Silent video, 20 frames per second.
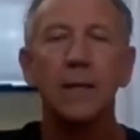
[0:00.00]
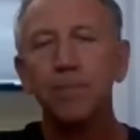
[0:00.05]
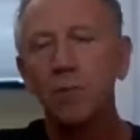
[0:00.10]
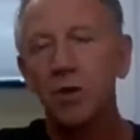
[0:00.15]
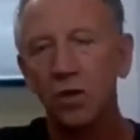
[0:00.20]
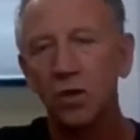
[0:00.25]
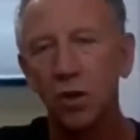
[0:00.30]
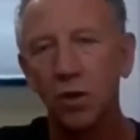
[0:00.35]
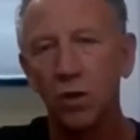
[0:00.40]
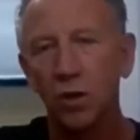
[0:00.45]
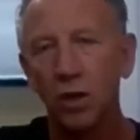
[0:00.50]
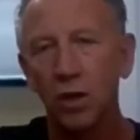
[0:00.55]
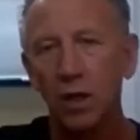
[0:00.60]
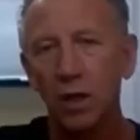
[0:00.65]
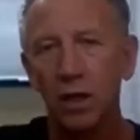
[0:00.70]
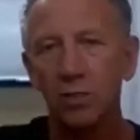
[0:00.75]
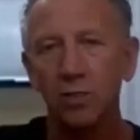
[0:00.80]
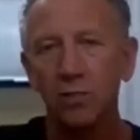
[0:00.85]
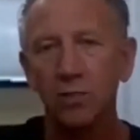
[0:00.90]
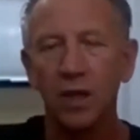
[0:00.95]
So
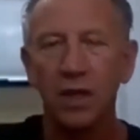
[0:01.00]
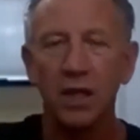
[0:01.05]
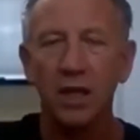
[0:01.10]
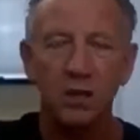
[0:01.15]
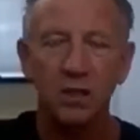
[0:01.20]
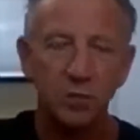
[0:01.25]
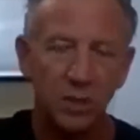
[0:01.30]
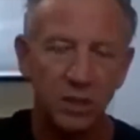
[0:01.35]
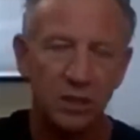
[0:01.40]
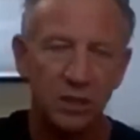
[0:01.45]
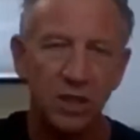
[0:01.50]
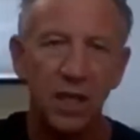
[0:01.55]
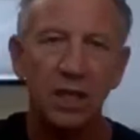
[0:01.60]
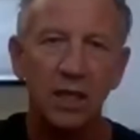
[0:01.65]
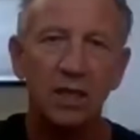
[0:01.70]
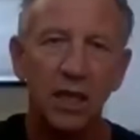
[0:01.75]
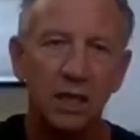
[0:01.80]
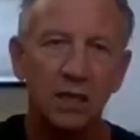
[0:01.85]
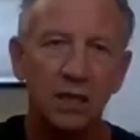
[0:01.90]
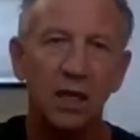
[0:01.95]
it's been said
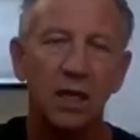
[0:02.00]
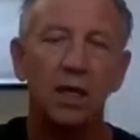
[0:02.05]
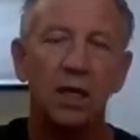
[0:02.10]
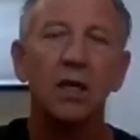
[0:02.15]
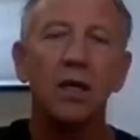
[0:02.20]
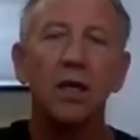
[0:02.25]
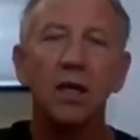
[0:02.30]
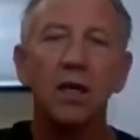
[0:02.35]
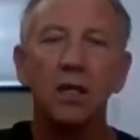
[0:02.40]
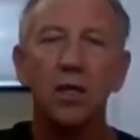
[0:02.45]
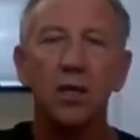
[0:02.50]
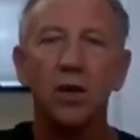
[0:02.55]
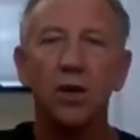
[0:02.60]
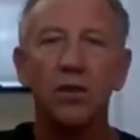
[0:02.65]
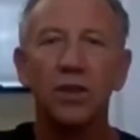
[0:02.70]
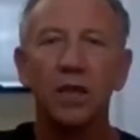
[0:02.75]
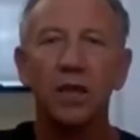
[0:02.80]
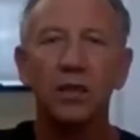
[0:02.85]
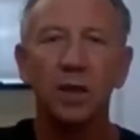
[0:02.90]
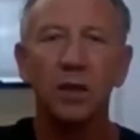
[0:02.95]
that,
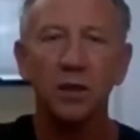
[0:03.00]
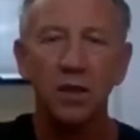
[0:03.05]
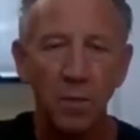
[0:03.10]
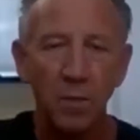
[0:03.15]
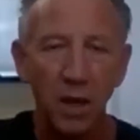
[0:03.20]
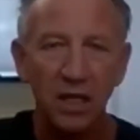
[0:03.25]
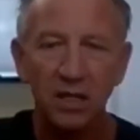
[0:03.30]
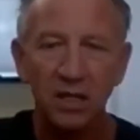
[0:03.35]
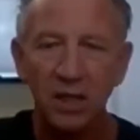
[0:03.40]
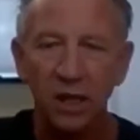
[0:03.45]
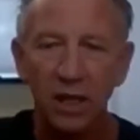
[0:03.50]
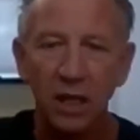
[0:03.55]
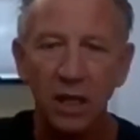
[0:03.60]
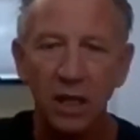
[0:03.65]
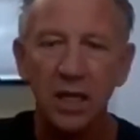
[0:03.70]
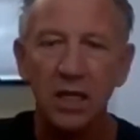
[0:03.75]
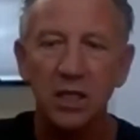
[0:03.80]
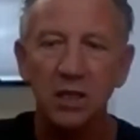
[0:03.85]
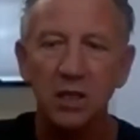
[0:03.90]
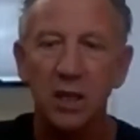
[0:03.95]
that the money's in the
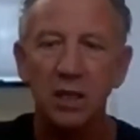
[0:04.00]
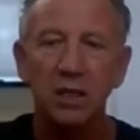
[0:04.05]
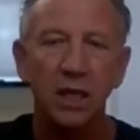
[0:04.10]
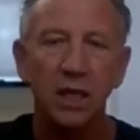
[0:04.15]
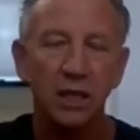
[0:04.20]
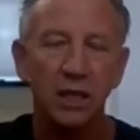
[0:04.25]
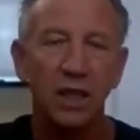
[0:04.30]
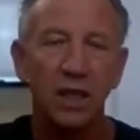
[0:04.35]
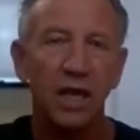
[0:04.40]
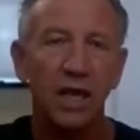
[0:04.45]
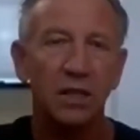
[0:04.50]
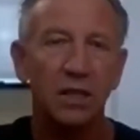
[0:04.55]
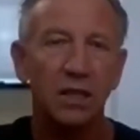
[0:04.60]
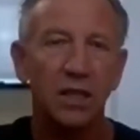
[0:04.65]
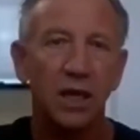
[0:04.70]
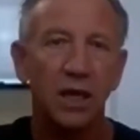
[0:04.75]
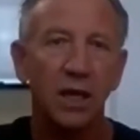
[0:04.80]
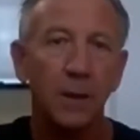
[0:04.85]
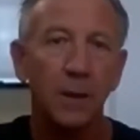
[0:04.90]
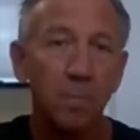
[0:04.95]
list, but
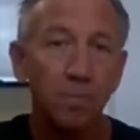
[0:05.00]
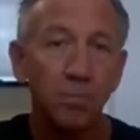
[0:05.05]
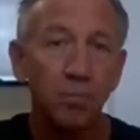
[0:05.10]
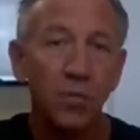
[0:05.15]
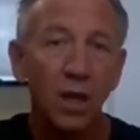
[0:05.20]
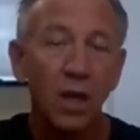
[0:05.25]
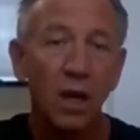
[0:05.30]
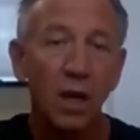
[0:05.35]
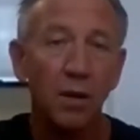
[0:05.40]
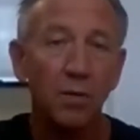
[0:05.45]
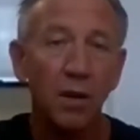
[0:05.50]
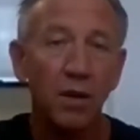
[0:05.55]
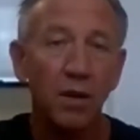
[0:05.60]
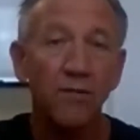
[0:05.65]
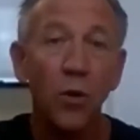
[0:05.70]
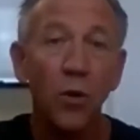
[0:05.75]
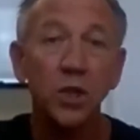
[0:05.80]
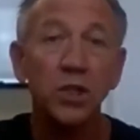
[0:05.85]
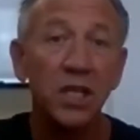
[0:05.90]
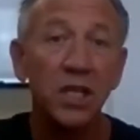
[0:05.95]
the
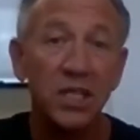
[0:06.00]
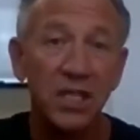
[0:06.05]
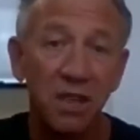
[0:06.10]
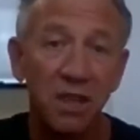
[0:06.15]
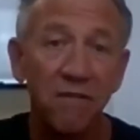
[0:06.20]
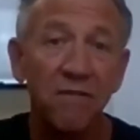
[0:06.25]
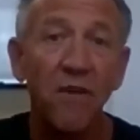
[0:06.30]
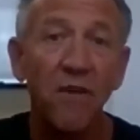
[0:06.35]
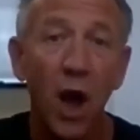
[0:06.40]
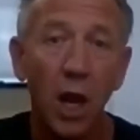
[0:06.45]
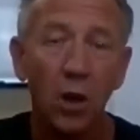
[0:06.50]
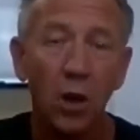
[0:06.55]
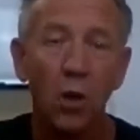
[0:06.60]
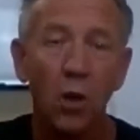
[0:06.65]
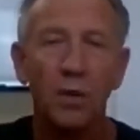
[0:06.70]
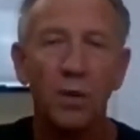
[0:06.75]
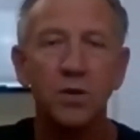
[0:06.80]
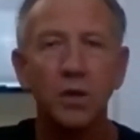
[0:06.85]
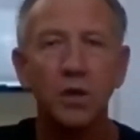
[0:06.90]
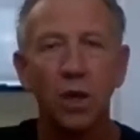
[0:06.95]
fortune is in the
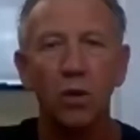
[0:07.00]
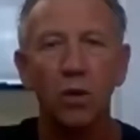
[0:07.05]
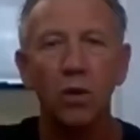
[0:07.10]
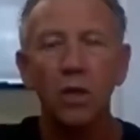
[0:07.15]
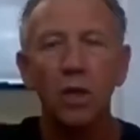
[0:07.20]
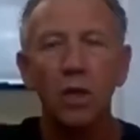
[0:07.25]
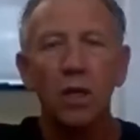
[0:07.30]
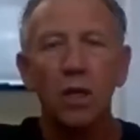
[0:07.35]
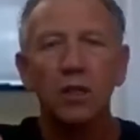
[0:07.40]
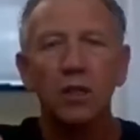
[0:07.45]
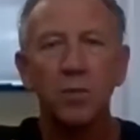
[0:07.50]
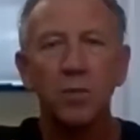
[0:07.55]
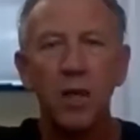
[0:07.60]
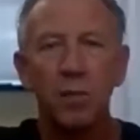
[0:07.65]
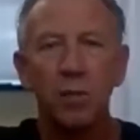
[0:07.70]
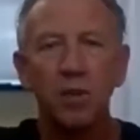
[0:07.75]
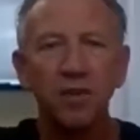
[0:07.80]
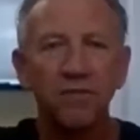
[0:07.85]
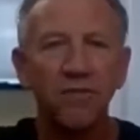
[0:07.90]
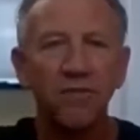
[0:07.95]
follow-up. So to be
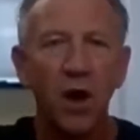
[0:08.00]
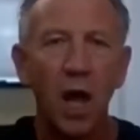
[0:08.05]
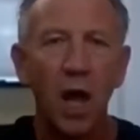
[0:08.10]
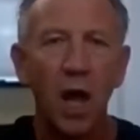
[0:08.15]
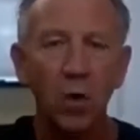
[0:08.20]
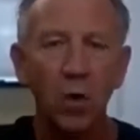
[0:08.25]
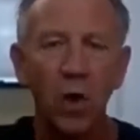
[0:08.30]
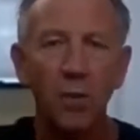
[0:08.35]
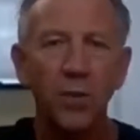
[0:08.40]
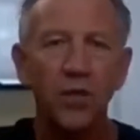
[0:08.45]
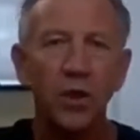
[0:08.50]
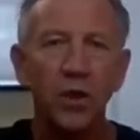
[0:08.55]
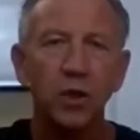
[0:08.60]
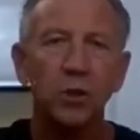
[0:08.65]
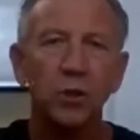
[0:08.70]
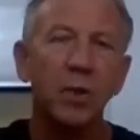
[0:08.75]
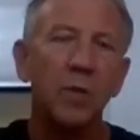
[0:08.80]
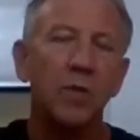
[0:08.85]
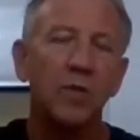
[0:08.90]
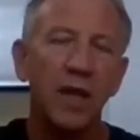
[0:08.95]
able to follow up with
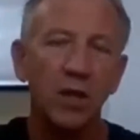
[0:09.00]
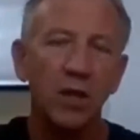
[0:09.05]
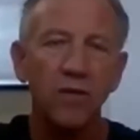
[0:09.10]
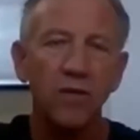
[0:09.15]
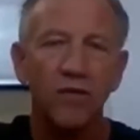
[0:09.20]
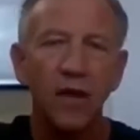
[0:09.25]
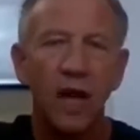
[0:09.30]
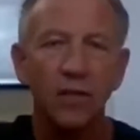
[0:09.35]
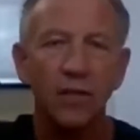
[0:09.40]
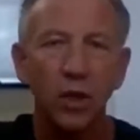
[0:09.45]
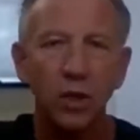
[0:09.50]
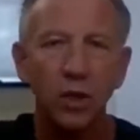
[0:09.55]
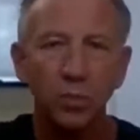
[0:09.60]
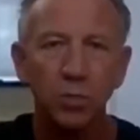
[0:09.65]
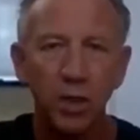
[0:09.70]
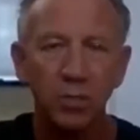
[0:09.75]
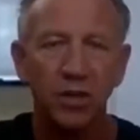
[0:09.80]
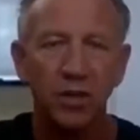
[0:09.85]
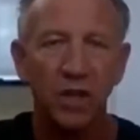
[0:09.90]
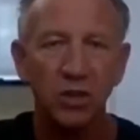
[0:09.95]
those people, now you've got those
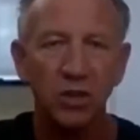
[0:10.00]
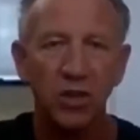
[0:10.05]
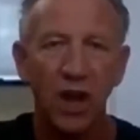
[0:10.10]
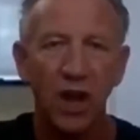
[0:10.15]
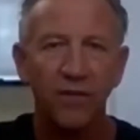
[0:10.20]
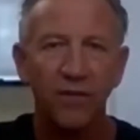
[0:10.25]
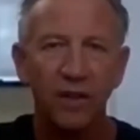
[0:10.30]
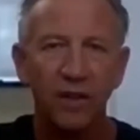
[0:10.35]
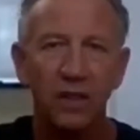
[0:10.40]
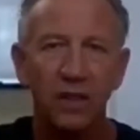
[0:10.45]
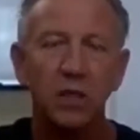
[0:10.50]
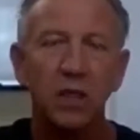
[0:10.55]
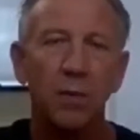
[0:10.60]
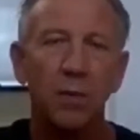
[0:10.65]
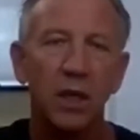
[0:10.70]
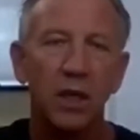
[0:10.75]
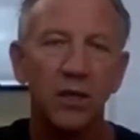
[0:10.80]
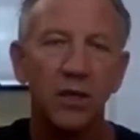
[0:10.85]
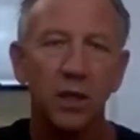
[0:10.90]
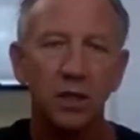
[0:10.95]
people, that traffic that's
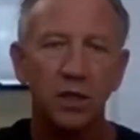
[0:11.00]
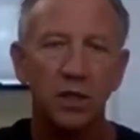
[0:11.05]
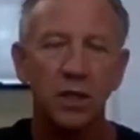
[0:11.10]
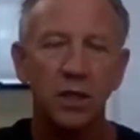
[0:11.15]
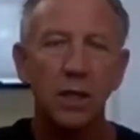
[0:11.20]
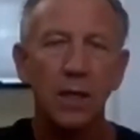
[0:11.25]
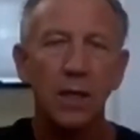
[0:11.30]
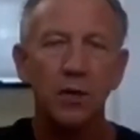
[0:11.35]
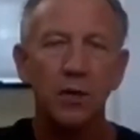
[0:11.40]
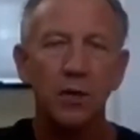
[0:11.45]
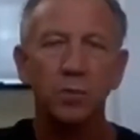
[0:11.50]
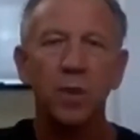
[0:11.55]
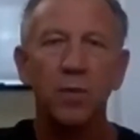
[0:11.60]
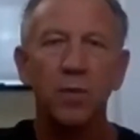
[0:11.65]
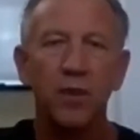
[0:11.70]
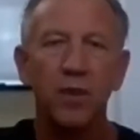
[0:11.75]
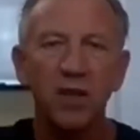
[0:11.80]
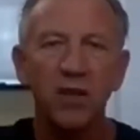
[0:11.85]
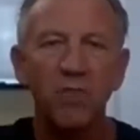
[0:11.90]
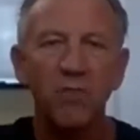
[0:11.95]
come in, those
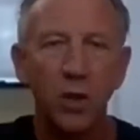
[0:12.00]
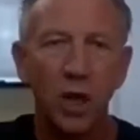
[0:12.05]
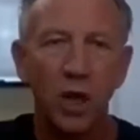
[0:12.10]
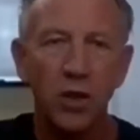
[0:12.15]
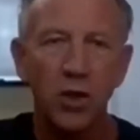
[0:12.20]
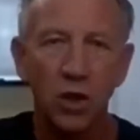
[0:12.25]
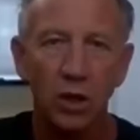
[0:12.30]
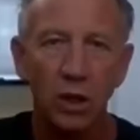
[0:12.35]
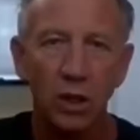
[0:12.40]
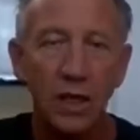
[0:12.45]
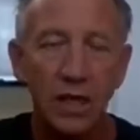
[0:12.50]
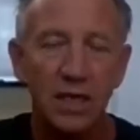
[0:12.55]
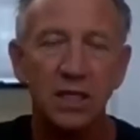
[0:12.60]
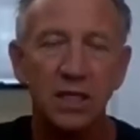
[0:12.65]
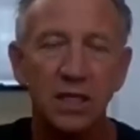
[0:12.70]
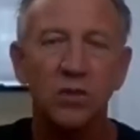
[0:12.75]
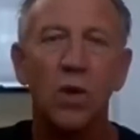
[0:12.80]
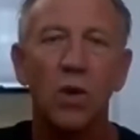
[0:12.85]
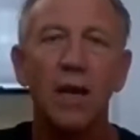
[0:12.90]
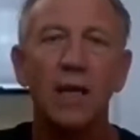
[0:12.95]
people that you've put on your
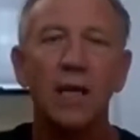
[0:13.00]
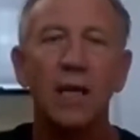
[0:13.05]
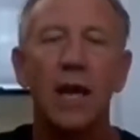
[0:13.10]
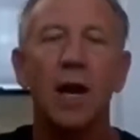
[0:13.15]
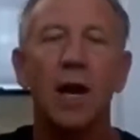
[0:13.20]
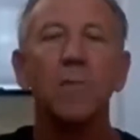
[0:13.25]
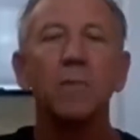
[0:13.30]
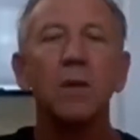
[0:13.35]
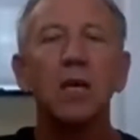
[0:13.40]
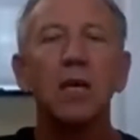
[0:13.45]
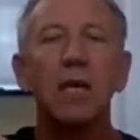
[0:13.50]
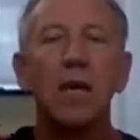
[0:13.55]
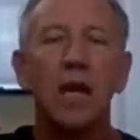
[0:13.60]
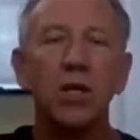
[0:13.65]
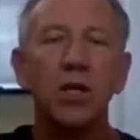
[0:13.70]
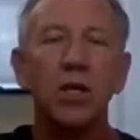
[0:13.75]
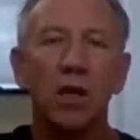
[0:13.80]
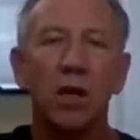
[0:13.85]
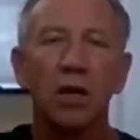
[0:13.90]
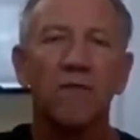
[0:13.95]
list right now,
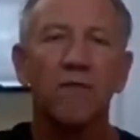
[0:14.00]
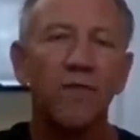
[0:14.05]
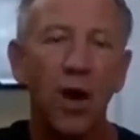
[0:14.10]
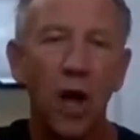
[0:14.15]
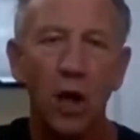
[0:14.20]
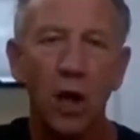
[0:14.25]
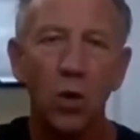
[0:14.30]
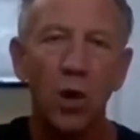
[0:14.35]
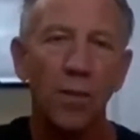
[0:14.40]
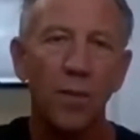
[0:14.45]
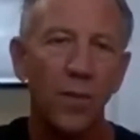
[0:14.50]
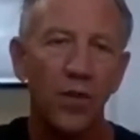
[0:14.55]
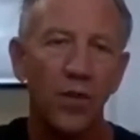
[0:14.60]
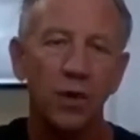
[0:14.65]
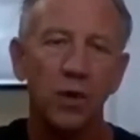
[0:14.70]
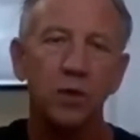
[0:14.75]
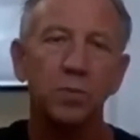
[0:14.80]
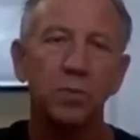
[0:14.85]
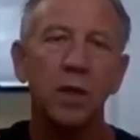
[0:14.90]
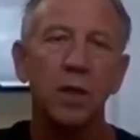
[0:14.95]
and you're going to follow up with
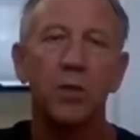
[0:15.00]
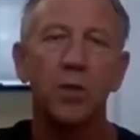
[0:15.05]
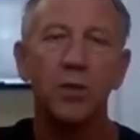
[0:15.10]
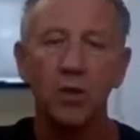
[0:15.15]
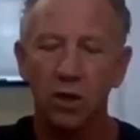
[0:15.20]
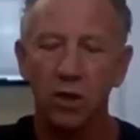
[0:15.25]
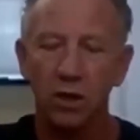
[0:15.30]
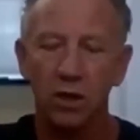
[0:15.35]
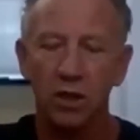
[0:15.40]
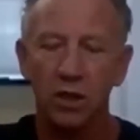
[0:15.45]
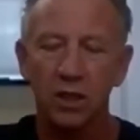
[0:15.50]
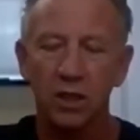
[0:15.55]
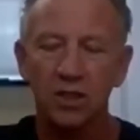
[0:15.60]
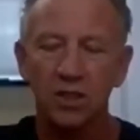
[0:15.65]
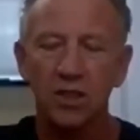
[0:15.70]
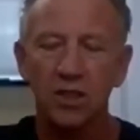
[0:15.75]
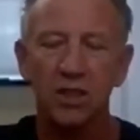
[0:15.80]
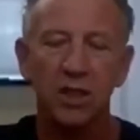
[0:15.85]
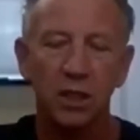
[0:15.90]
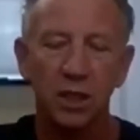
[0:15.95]
those people. You're going to
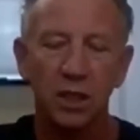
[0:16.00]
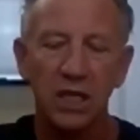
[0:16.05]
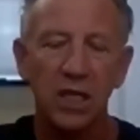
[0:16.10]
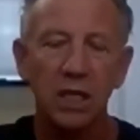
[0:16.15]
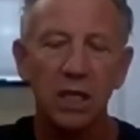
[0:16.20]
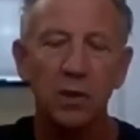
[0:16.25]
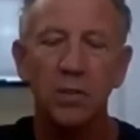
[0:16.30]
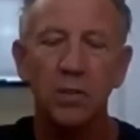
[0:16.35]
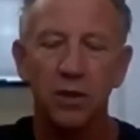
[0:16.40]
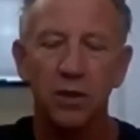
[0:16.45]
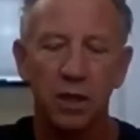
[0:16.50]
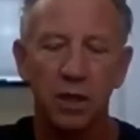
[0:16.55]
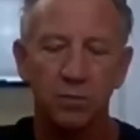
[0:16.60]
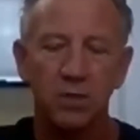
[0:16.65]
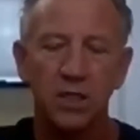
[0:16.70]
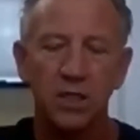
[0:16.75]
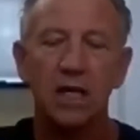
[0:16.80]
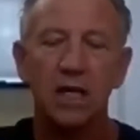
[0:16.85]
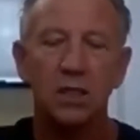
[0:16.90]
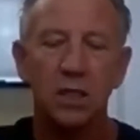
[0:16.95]
consistently email them,
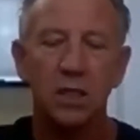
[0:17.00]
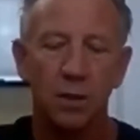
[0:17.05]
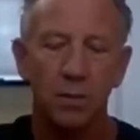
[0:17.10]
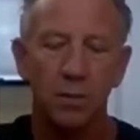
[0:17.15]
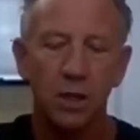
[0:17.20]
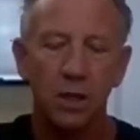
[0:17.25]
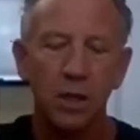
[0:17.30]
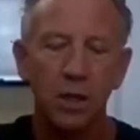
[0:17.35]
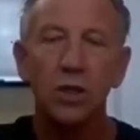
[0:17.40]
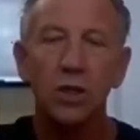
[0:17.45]
text them.